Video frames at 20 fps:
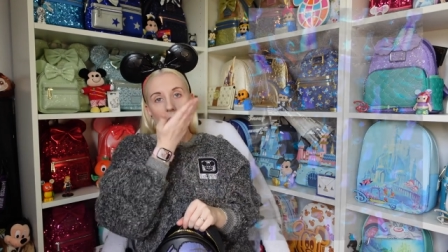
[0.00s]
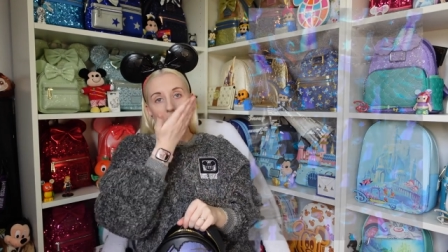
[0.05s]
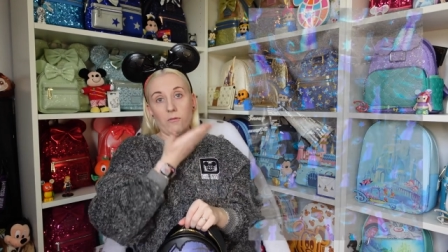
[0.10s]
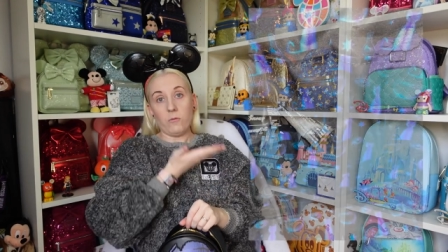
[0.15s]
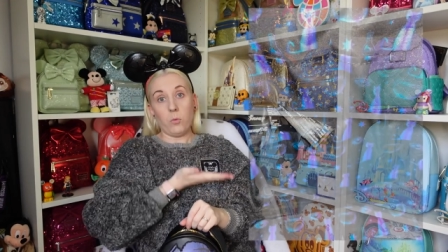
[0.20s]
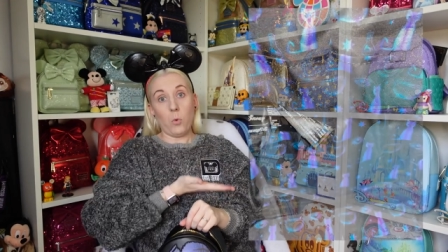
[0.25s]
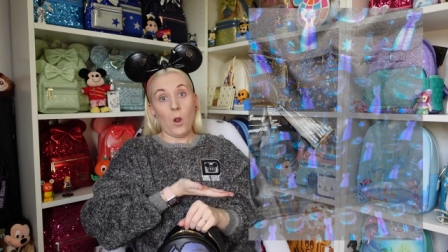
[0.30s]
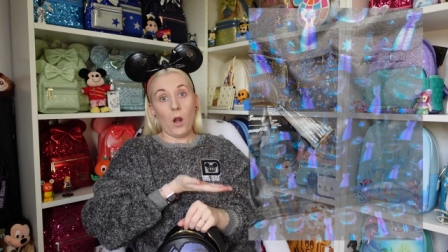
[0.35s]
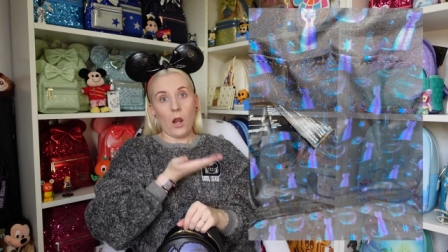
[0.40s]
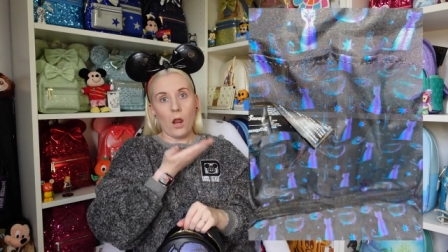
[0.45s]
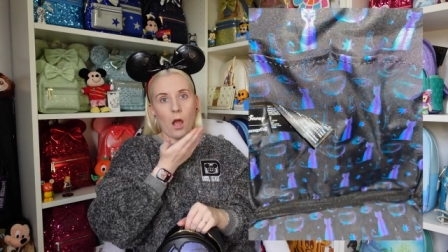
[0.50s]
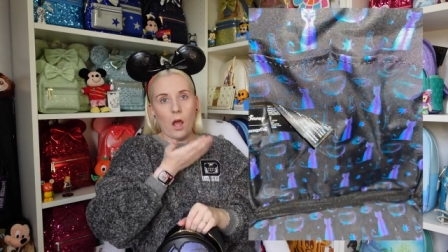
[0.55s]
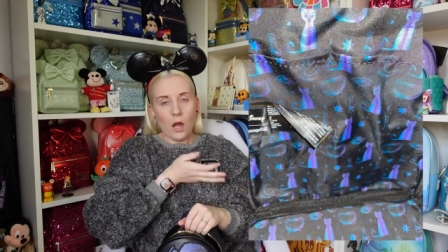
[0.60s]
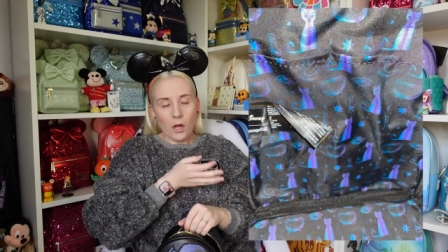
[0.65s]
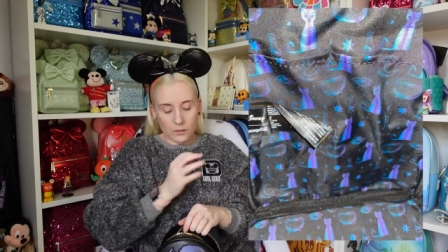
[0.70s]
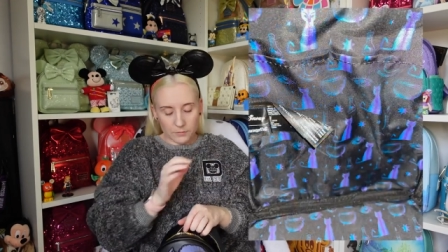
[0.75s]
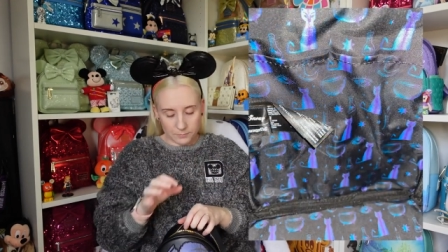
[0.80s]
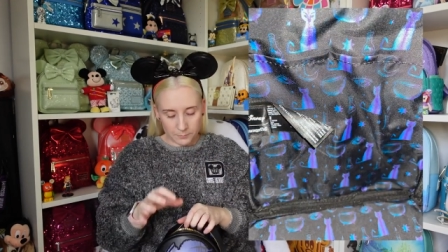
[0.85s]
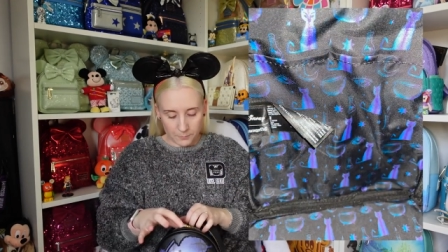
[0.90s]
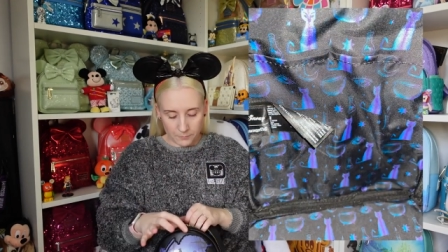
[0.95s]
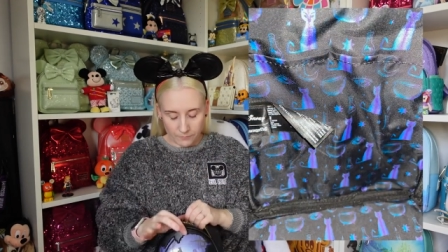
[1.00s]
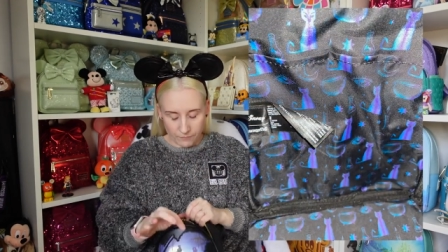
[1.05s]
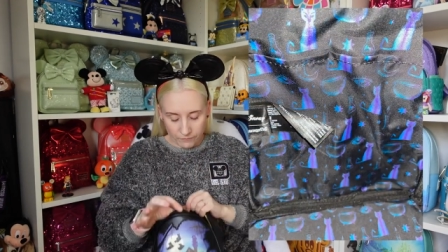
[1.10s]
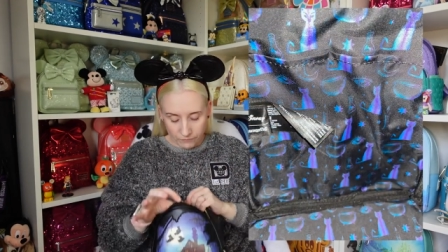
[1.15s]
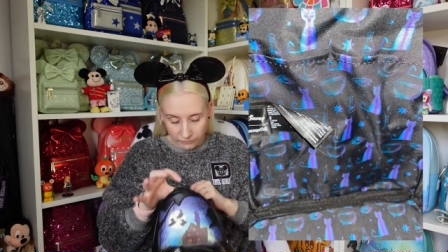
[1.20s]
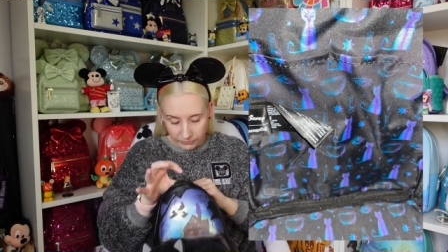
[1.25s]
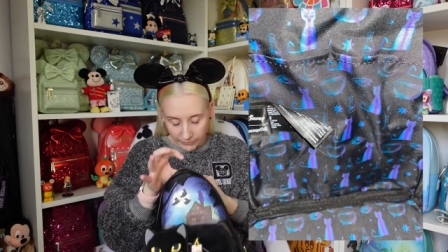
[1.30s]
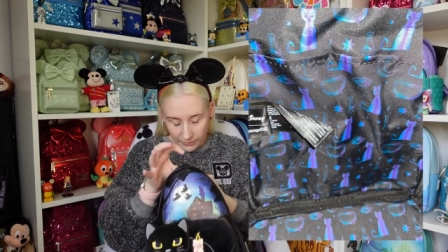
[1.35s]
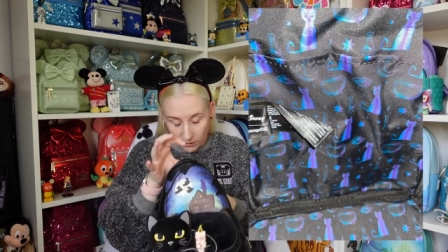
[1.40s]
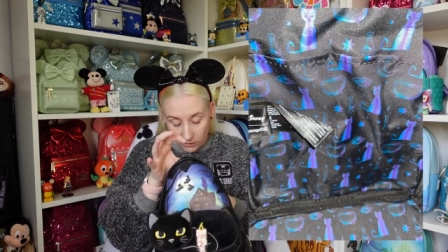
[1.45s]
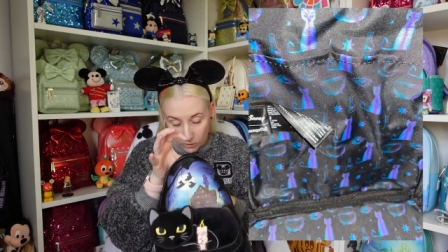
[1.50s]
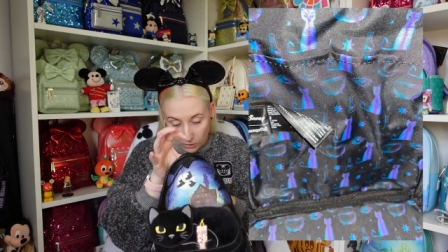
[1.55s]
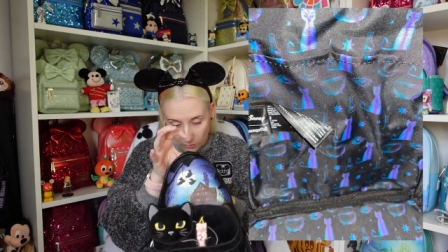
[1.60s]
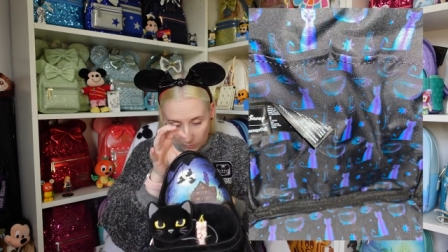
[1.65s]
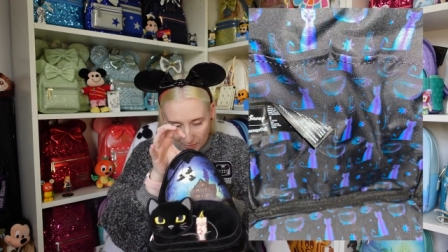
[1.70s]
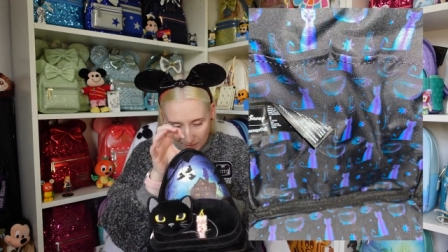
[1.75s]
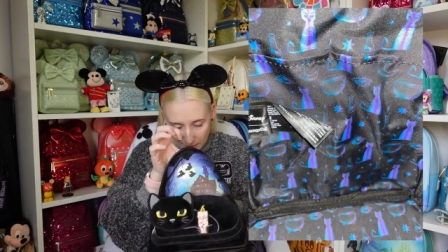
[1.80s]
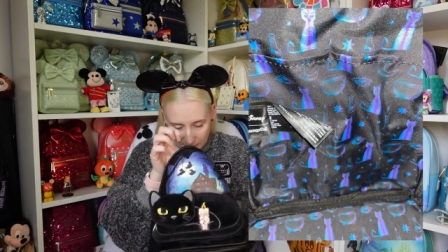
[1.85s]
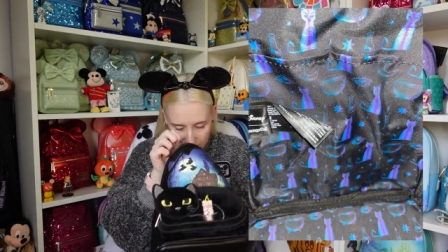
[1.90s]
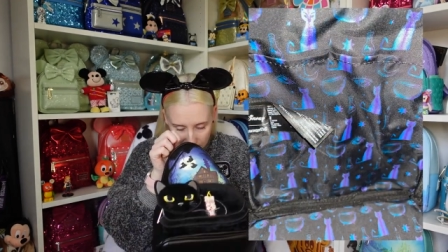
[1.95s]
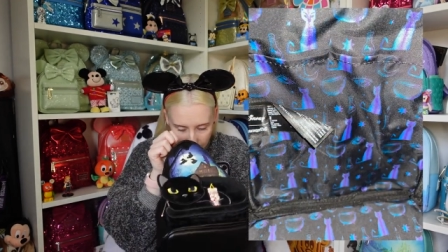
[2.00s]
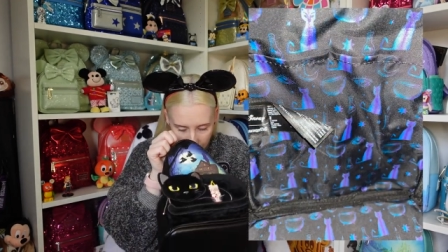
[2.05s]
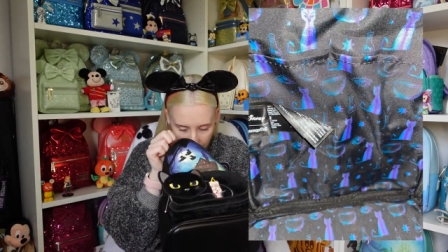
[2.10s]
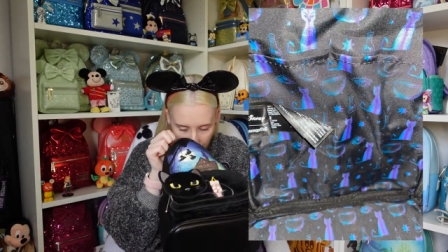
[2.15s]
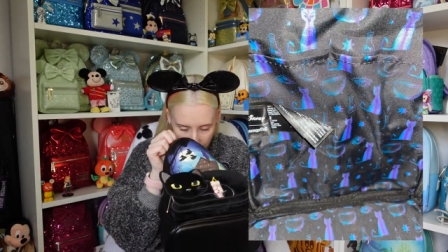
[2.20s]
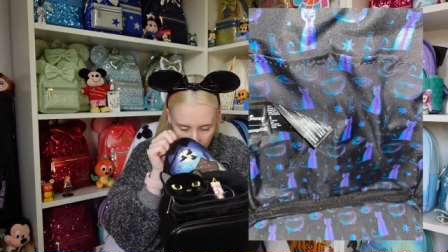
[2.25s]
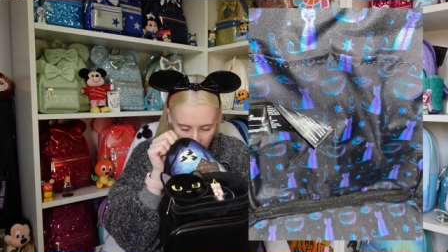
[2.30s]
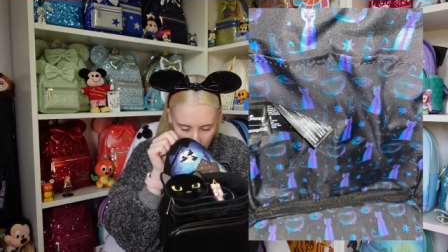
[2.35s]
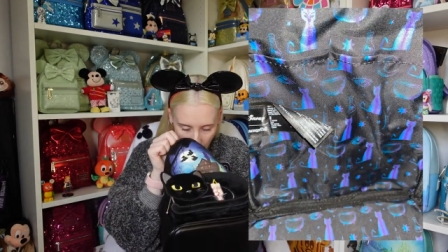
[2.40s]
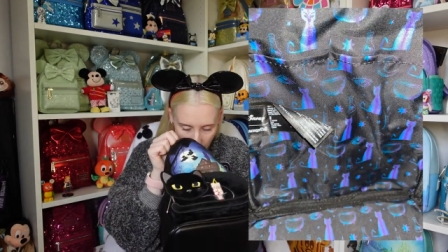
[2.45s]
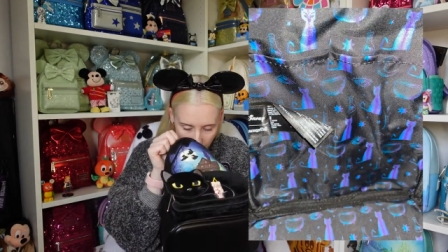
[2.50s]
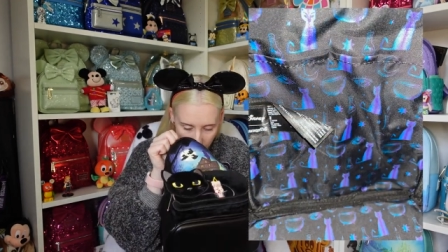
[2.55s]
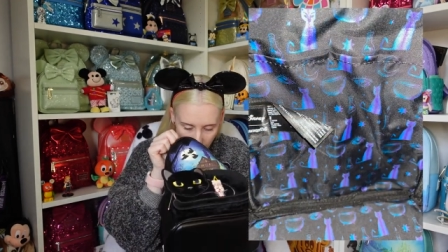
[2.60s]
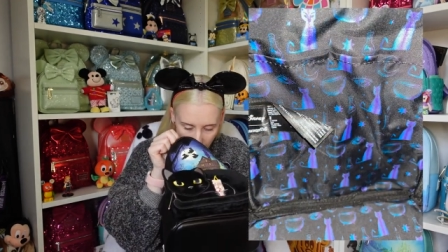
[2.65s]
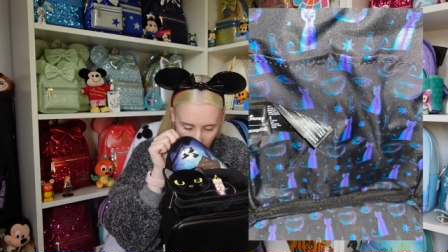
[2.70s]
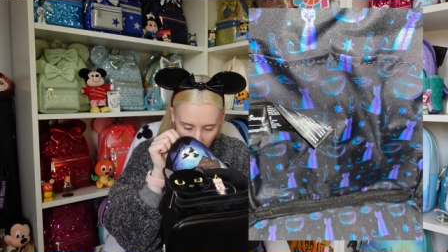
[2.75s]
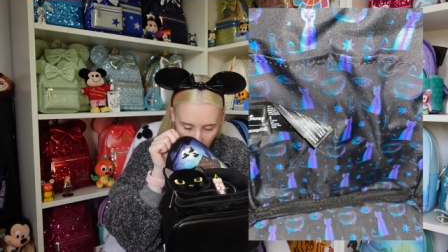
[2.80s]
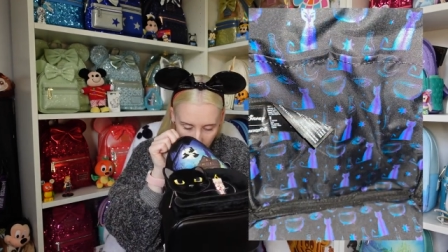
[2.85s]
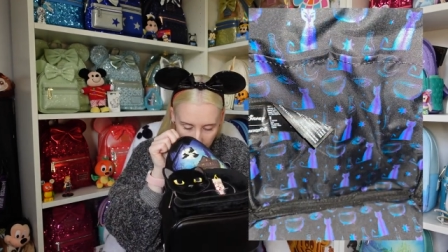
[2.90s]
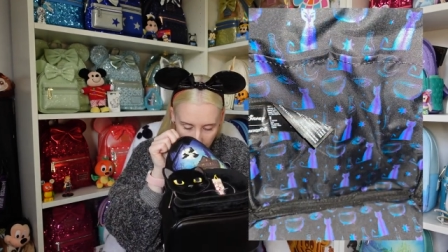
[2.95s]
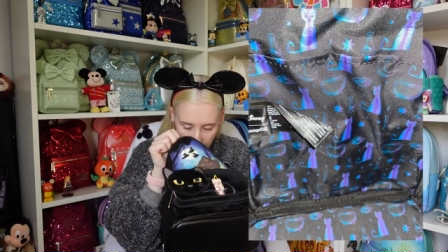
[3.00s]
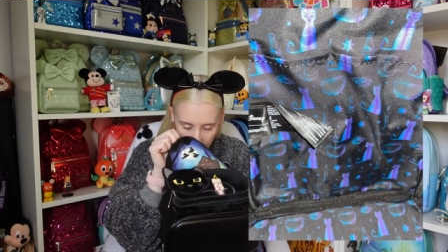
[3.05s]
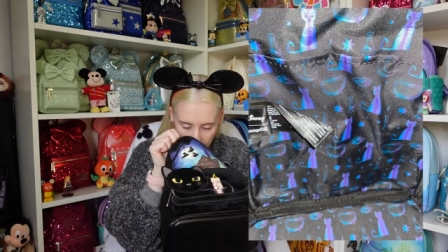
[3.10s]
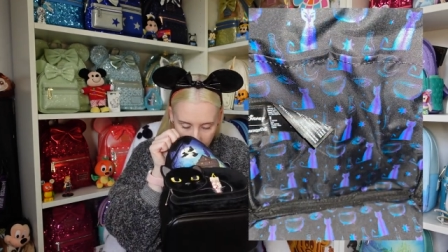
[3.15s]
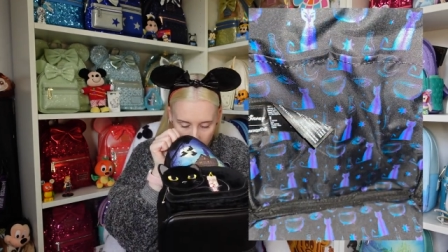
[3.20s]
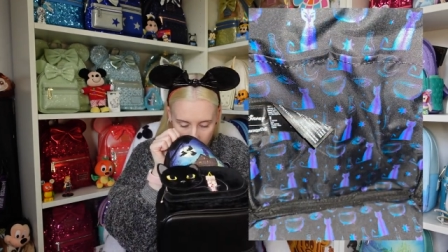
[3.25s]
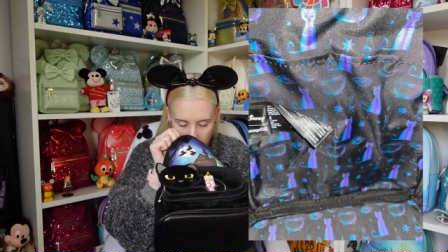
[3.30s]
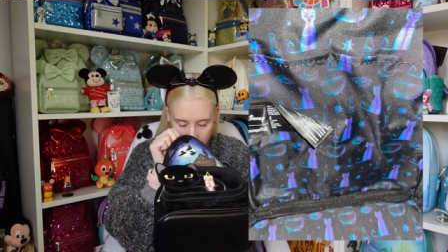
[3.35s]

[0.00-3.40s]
Voila, so we can see that inner lining properly.